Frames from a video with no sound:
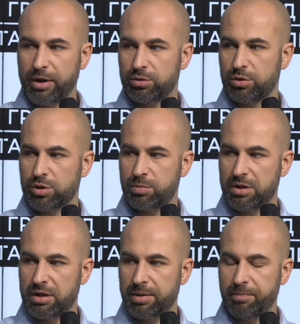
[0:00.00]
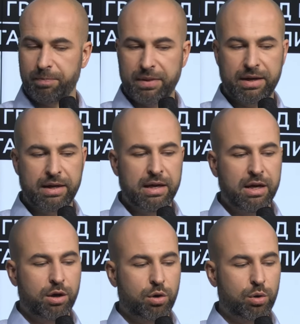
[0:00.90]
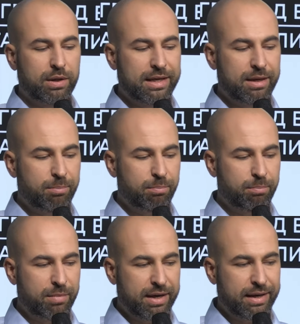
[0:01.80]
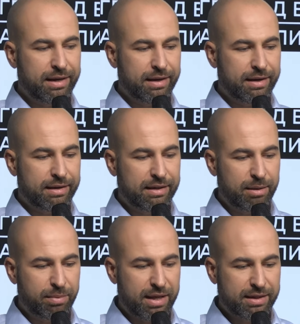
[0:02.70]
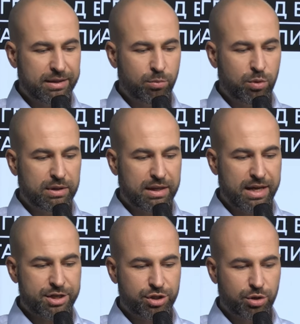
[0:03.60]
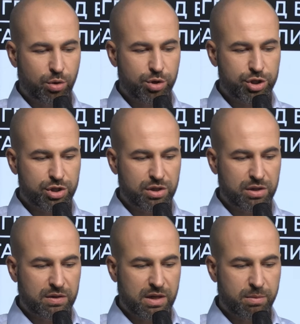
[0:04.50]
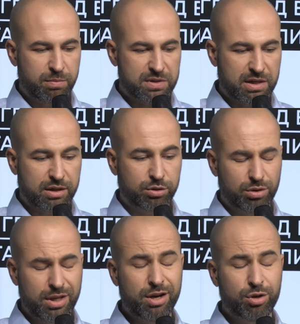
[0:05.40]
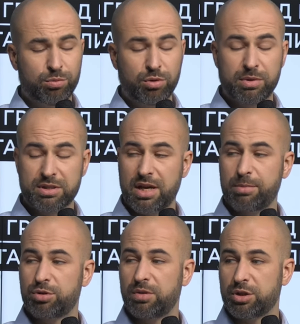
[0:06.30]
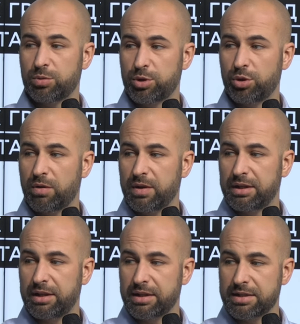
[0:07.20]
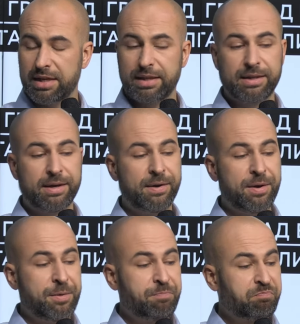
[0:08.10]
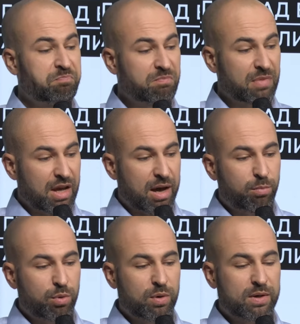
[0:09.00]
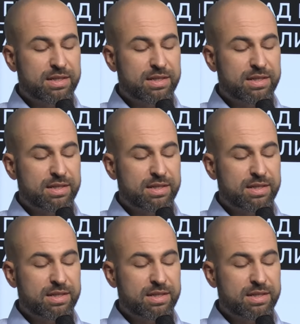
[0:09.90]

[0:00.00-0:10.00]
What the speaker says: ways of recycling these wastes. We're not pacing proper funds for energy because we have some subsidies